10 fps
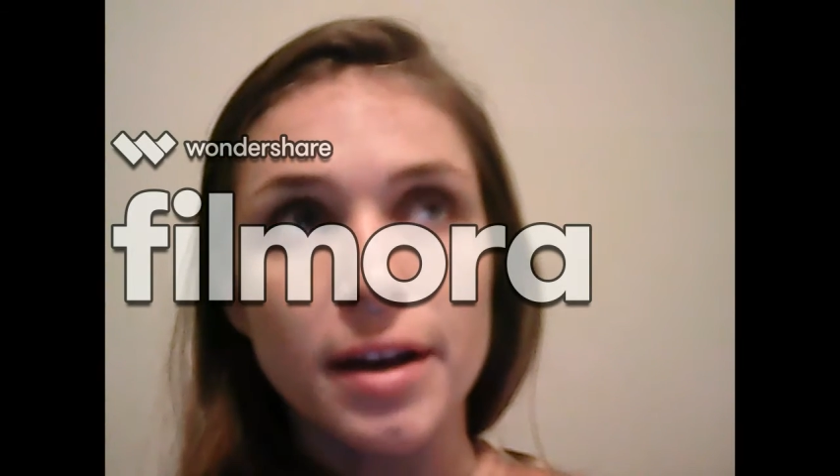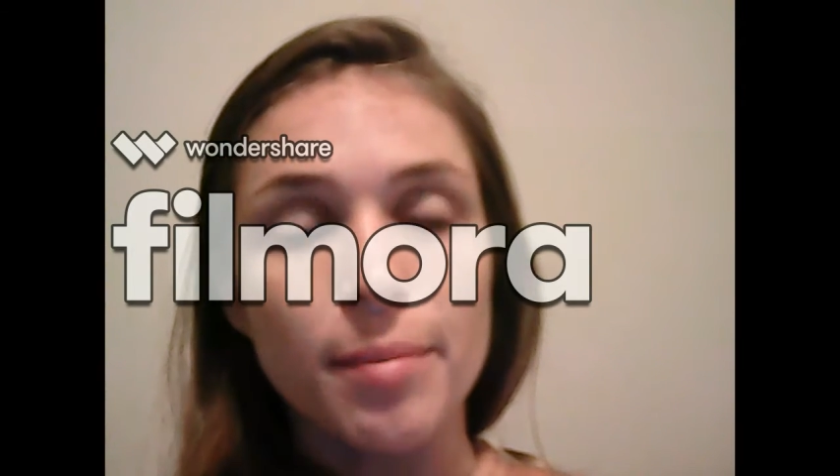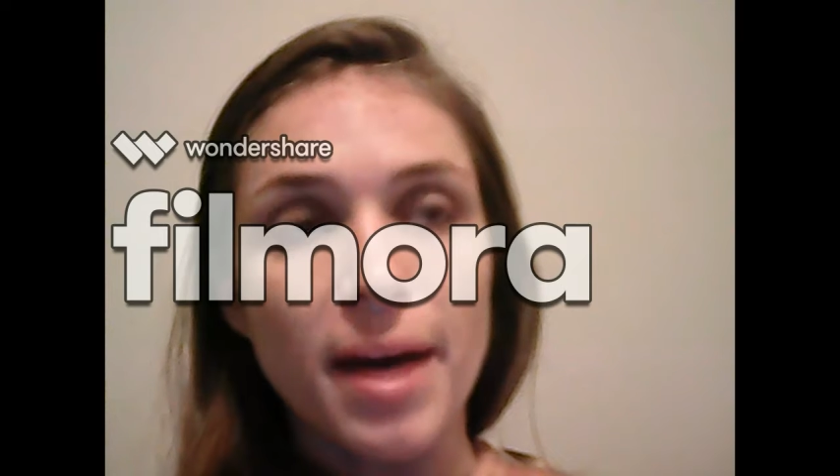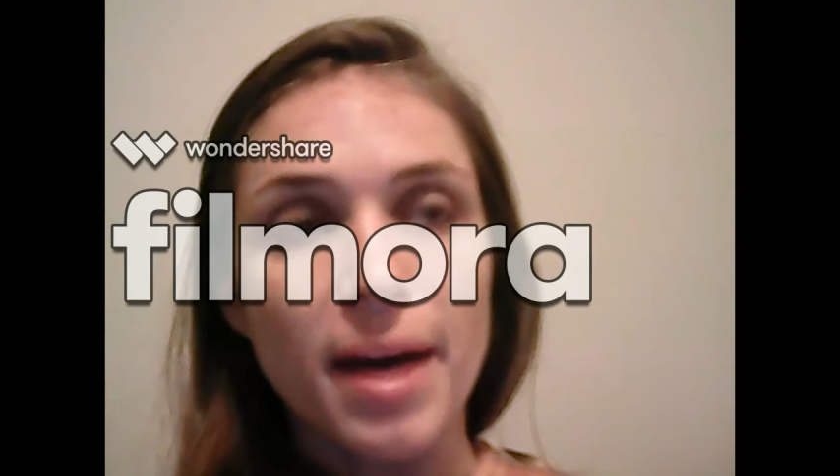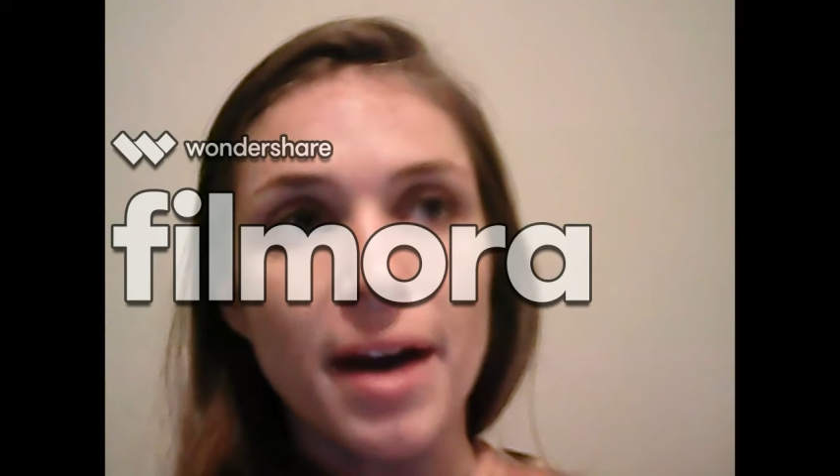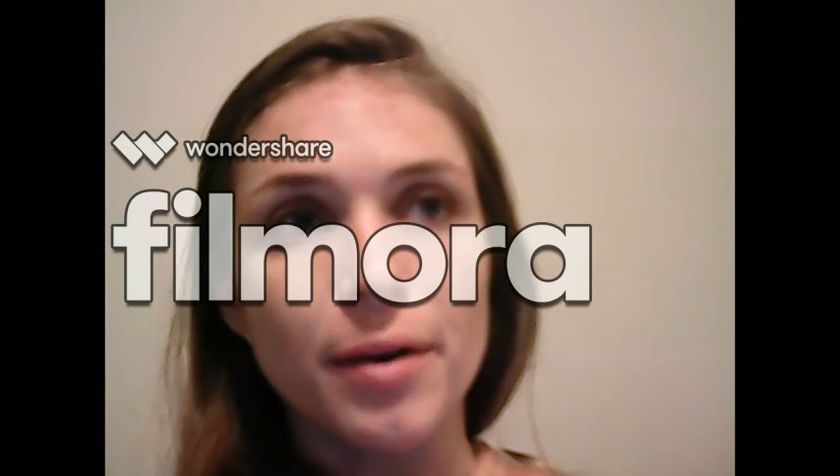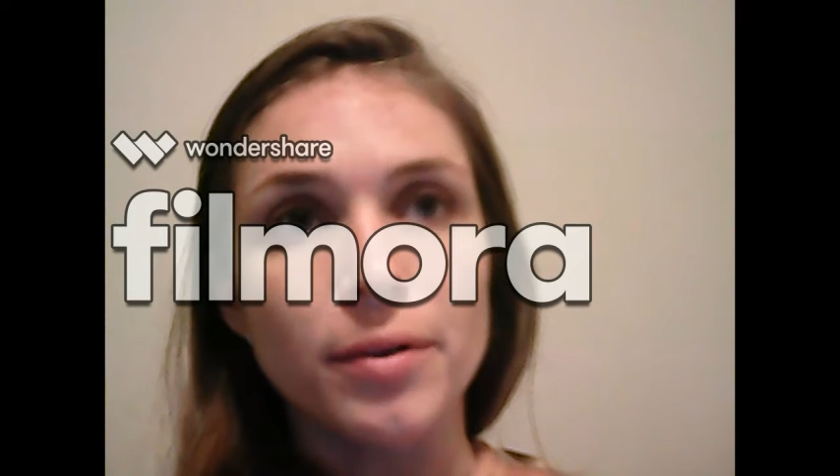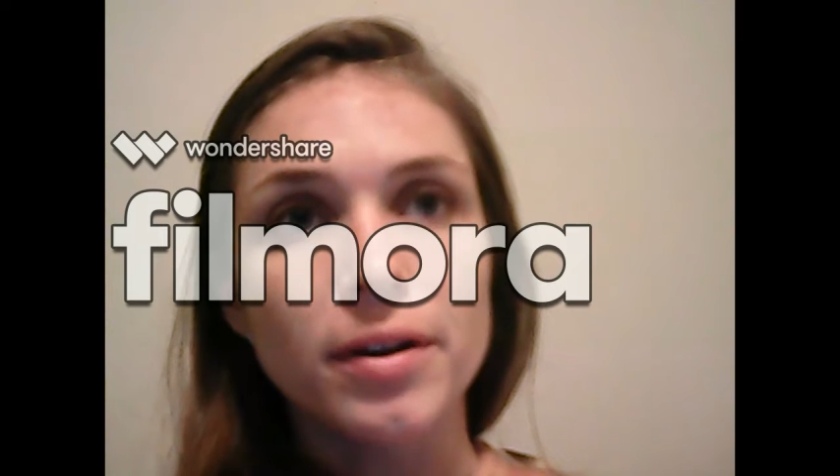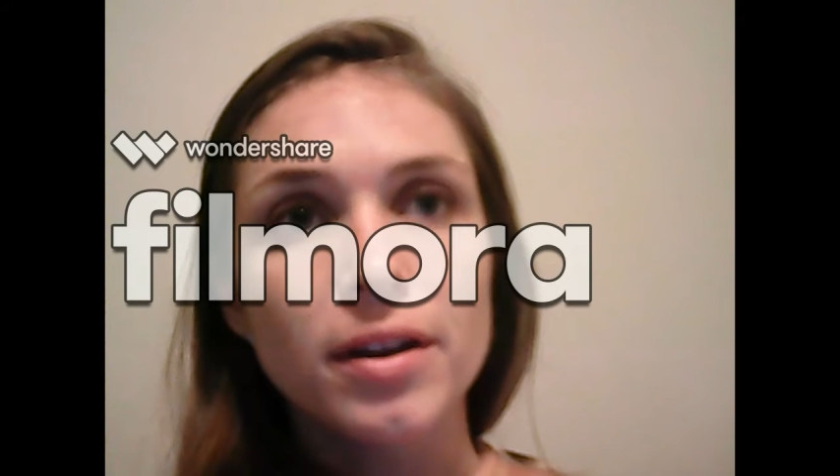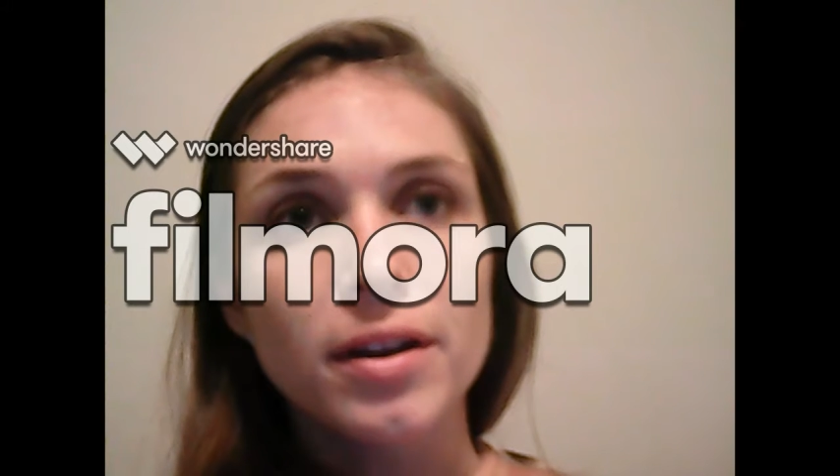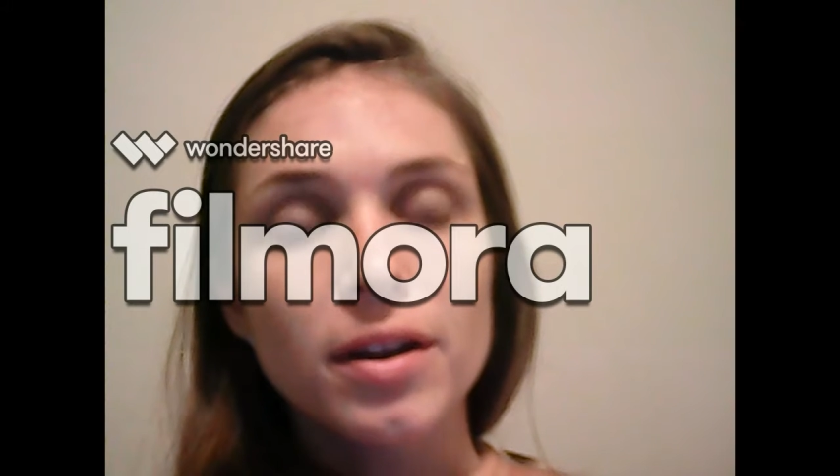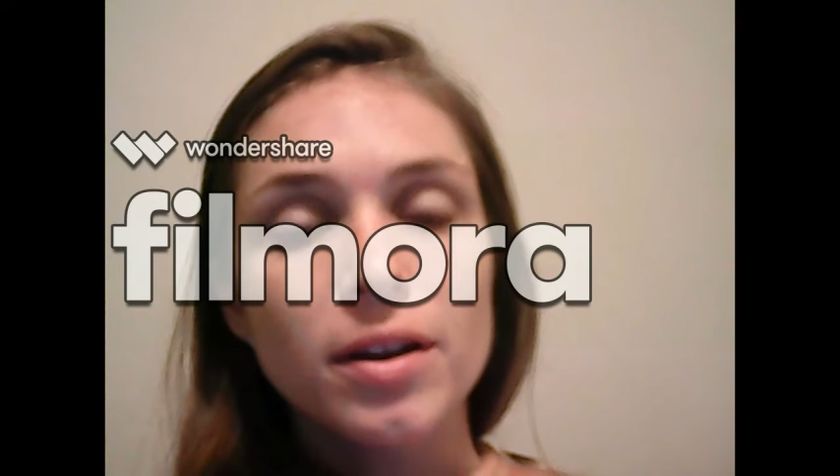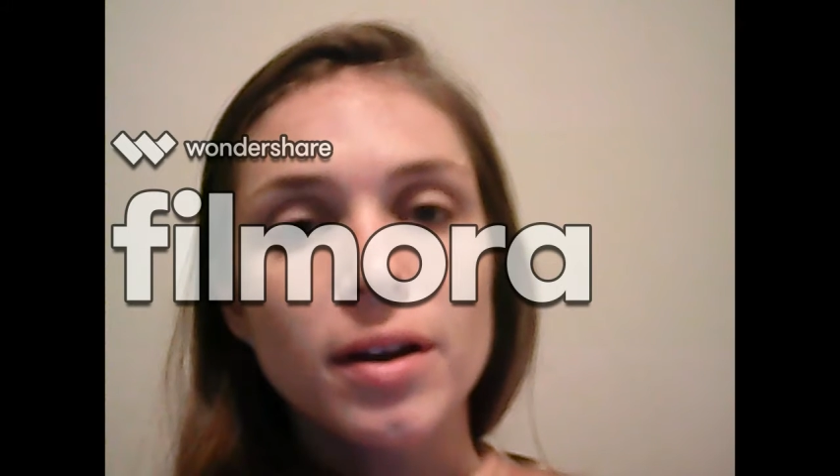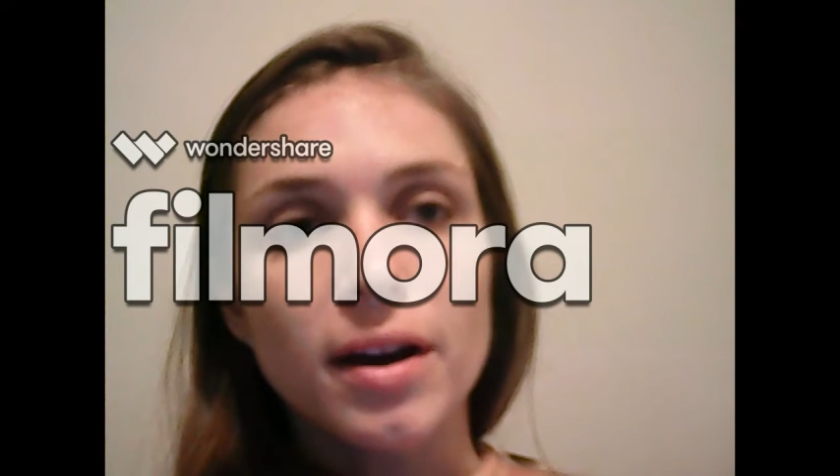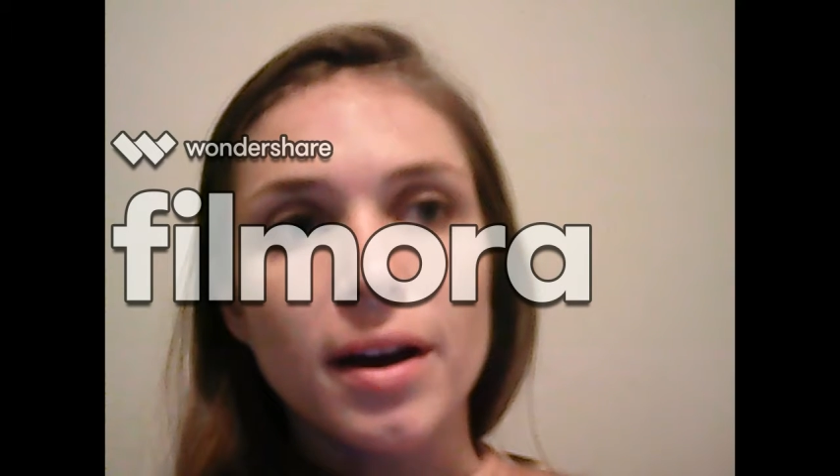about
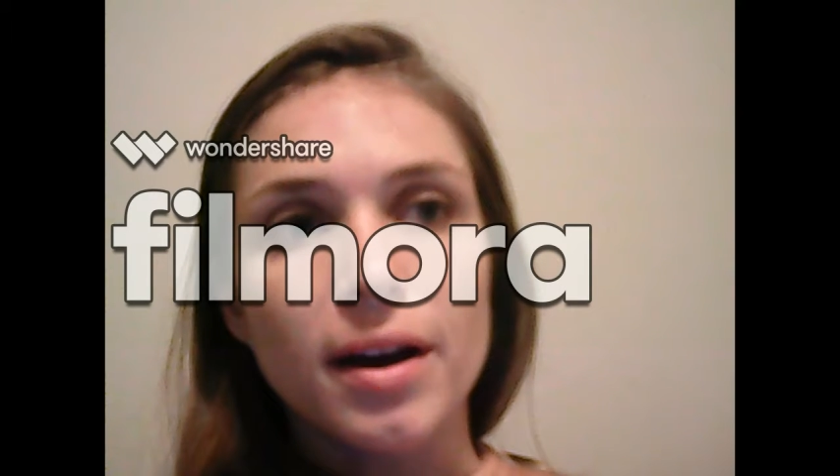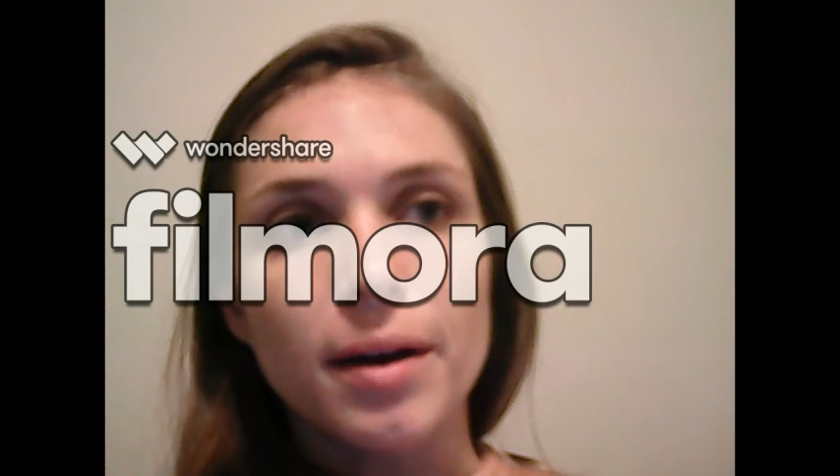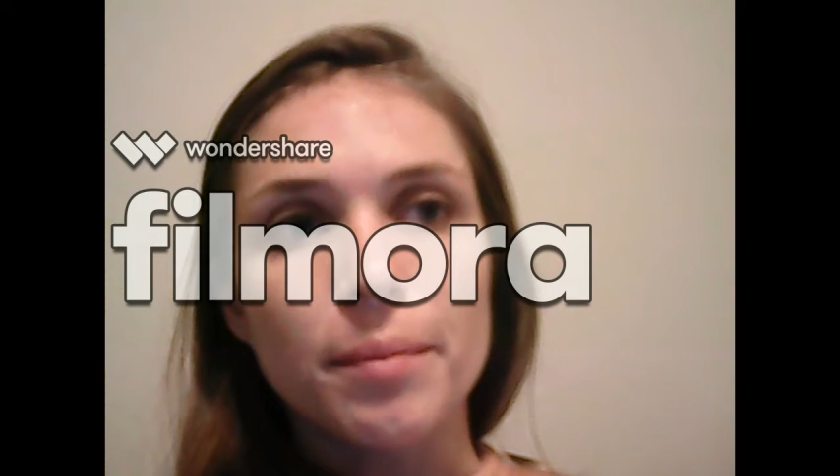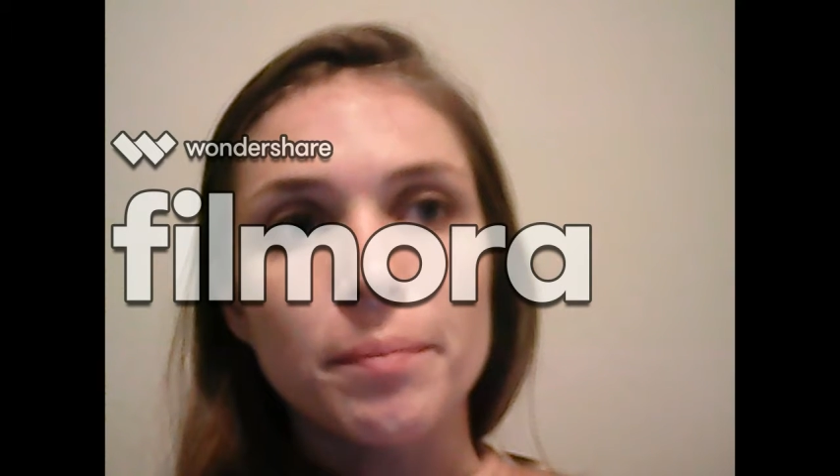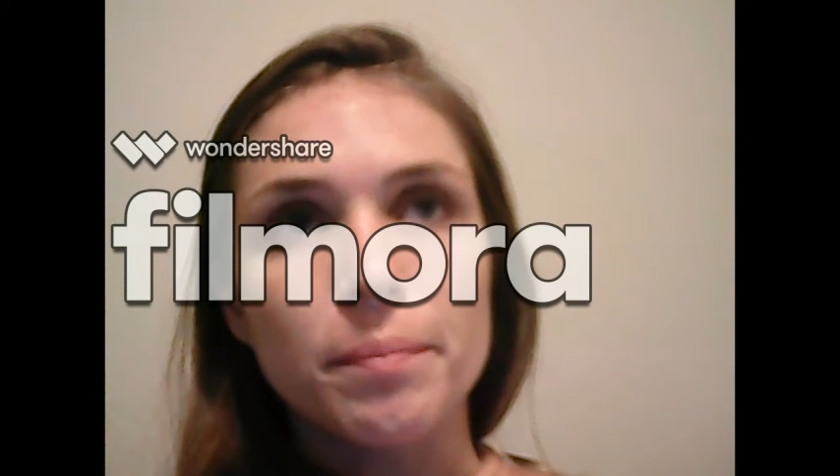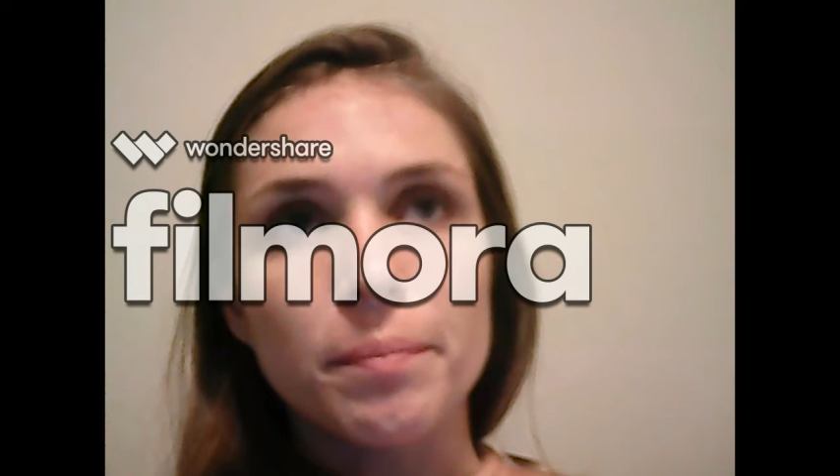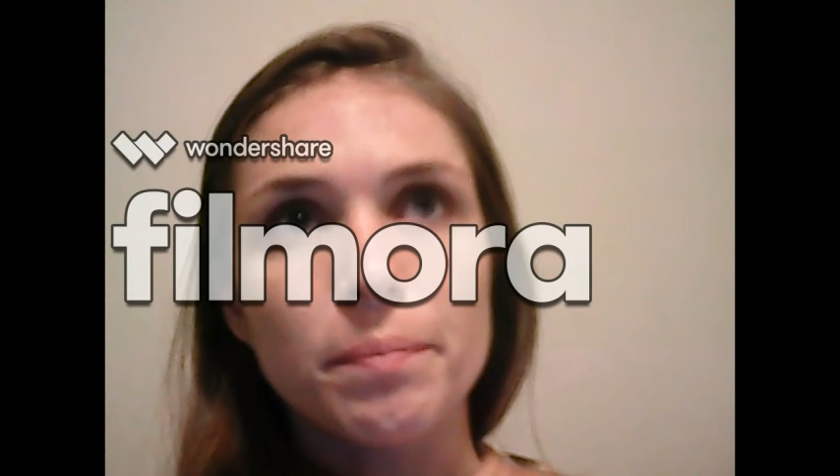um,